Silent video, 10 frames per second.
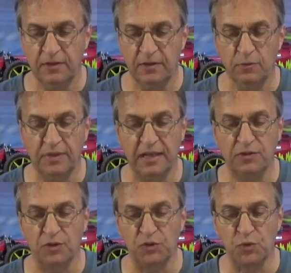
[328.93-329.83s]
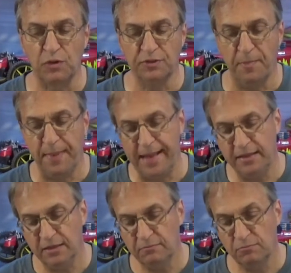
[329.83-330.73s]
we can control the bed.
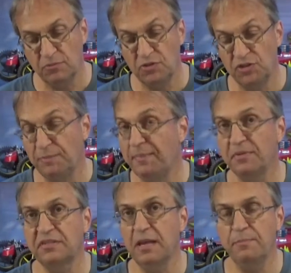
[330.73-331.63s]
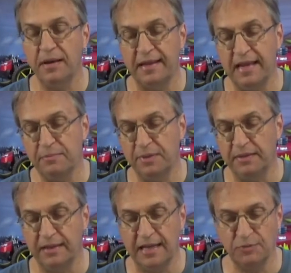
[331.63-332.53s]
Some people say bucket, but
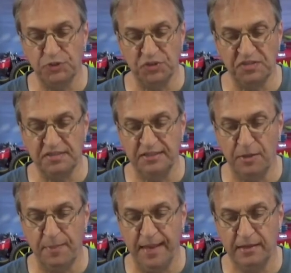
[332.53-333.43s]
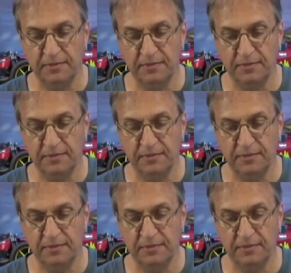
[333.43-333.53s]
I guess we should say the bed.